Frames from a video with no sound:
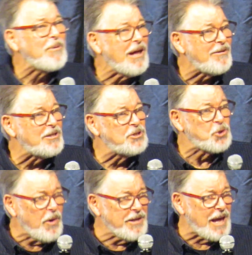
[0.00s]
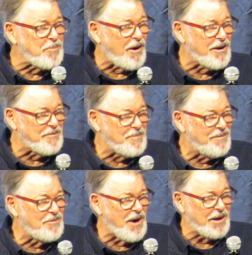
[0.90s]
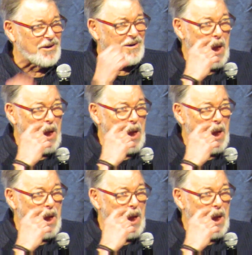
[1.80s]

people are enjoying that part of it. Right.